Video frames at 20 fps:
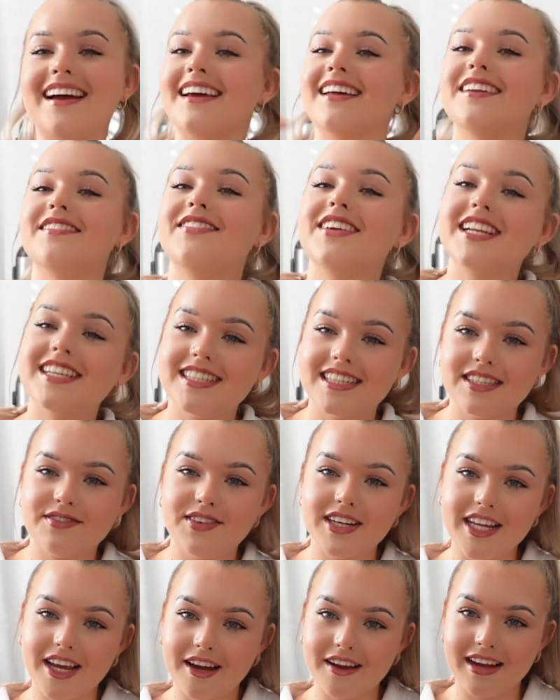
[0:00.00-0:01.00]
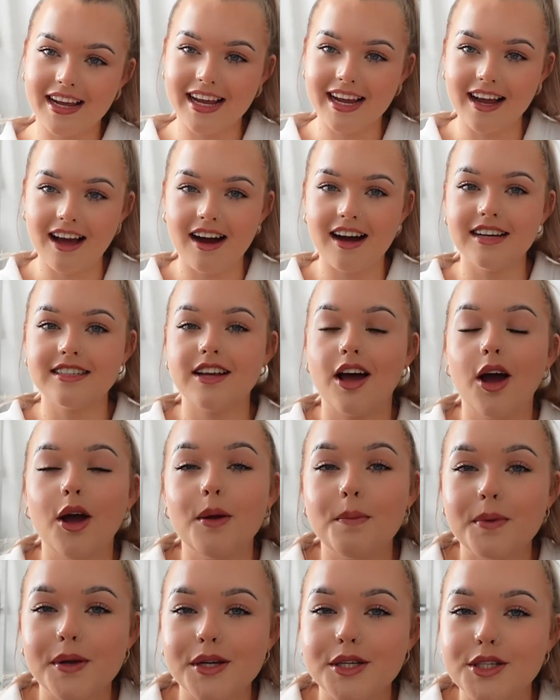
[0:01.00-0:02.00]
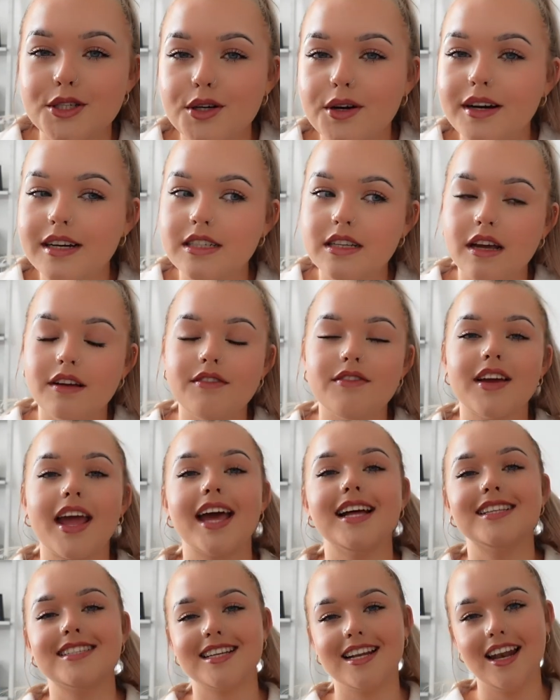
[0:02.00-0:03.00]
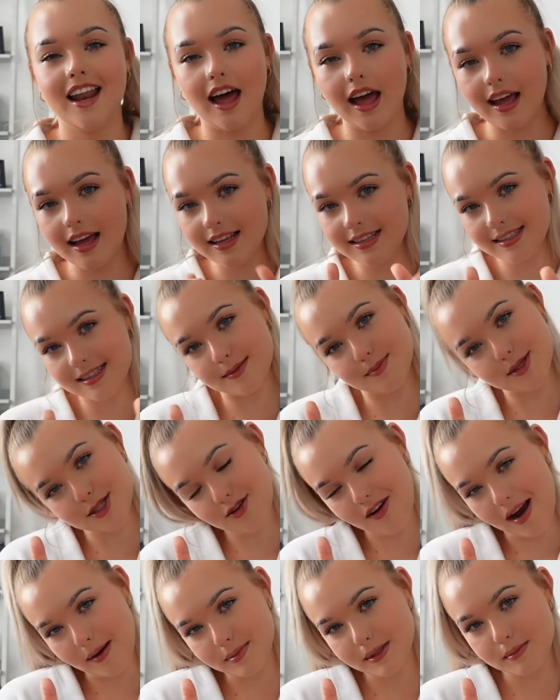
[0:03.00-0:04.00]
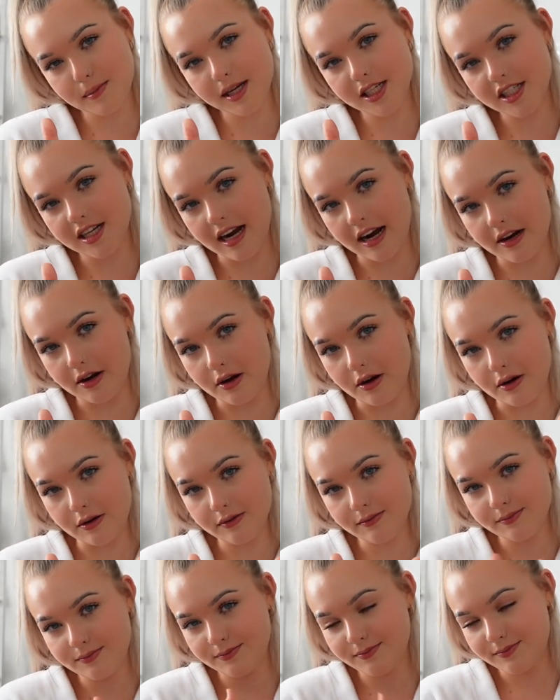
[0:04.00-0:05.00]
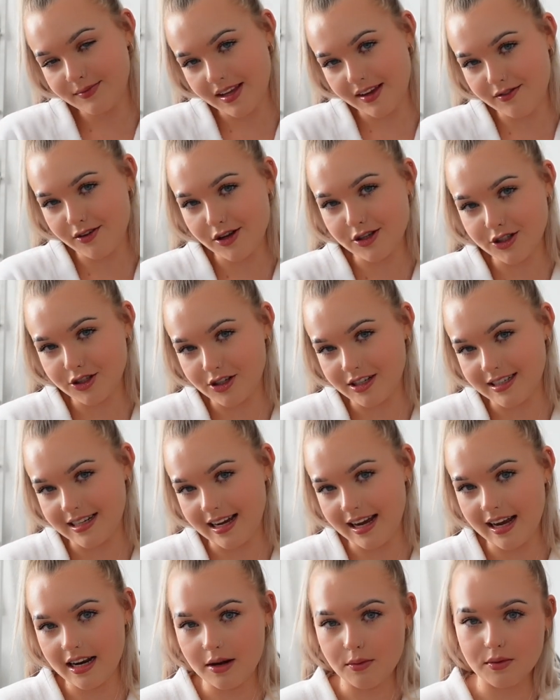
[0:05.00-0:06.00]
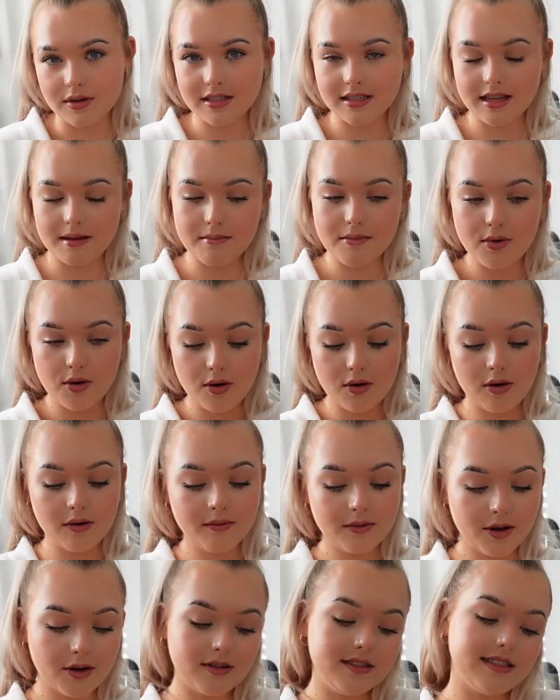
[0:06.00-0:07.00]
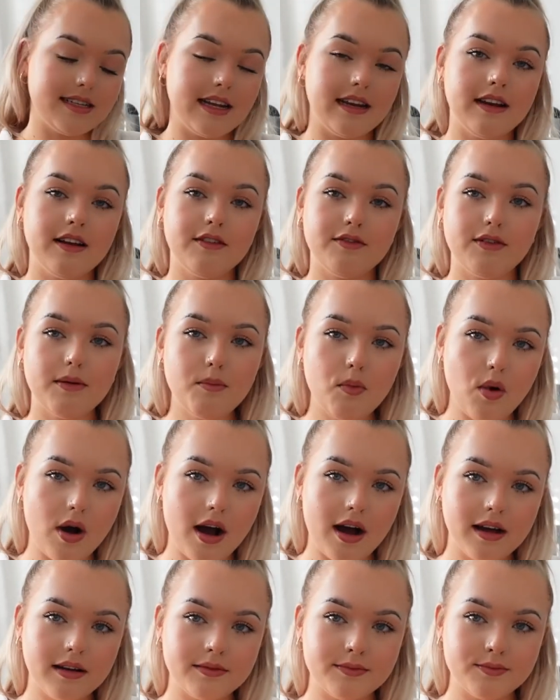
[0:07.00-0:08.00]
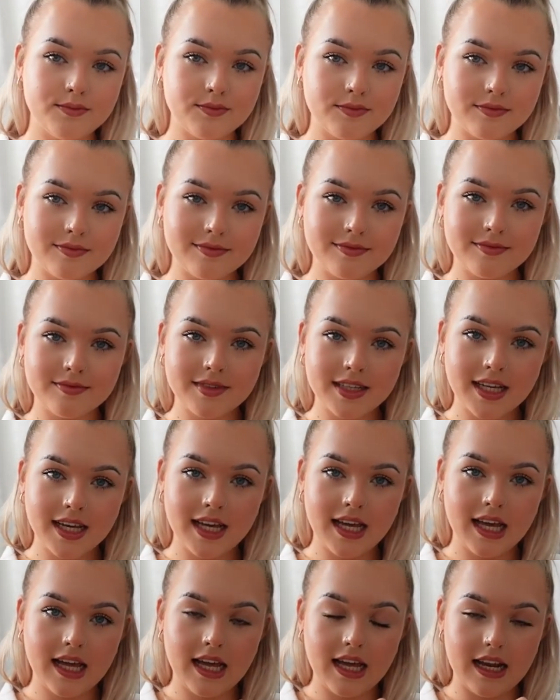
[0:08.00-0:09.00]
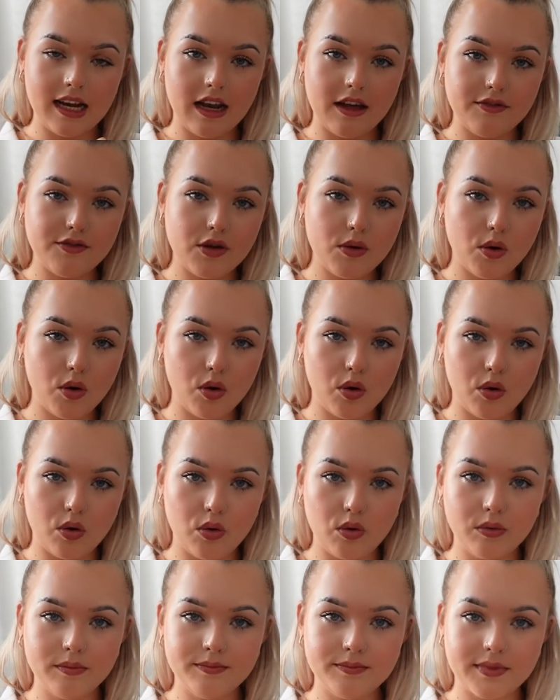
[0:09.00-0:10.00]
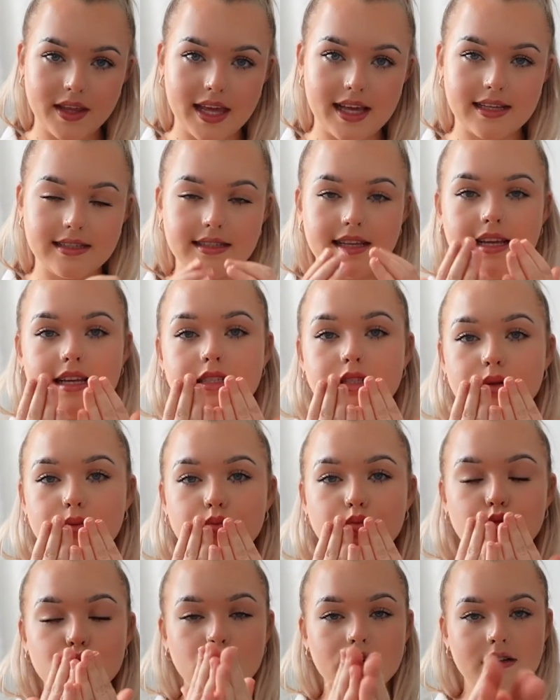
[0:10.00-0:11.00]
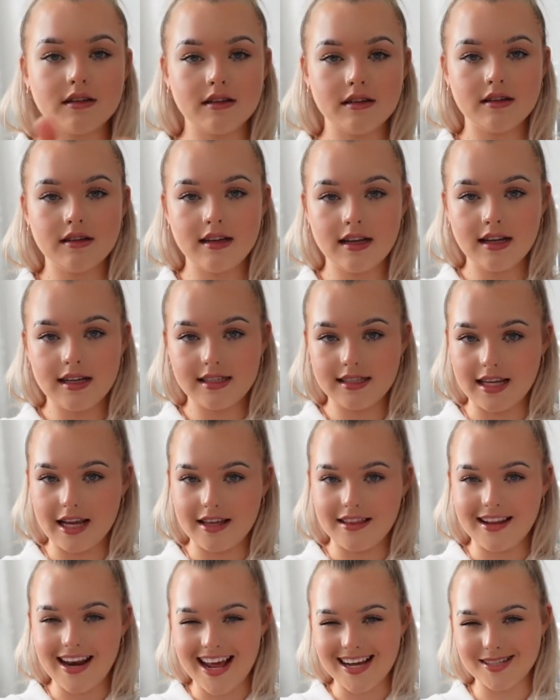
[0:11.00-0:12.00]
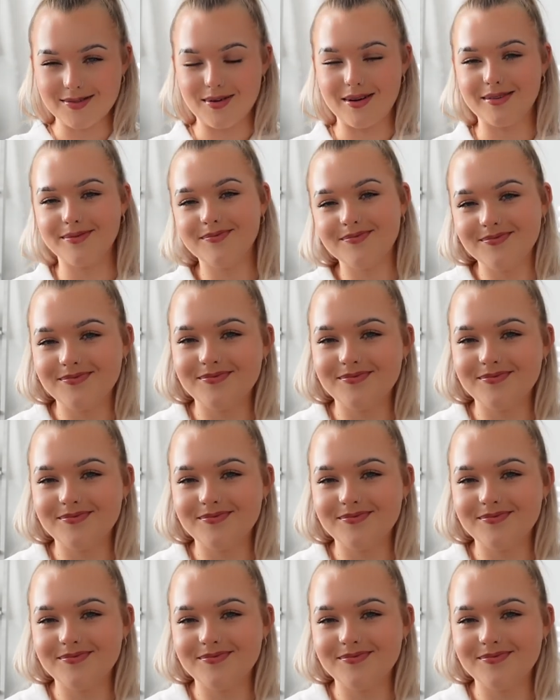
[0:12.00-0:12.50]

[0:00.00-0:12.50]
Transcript: I'm going to finish this video here guys I hope you enjoyed don't forget to like and subscribe to my channel if you enjoyed it and you want to see more content from moi. Love you all kisses see you in the next one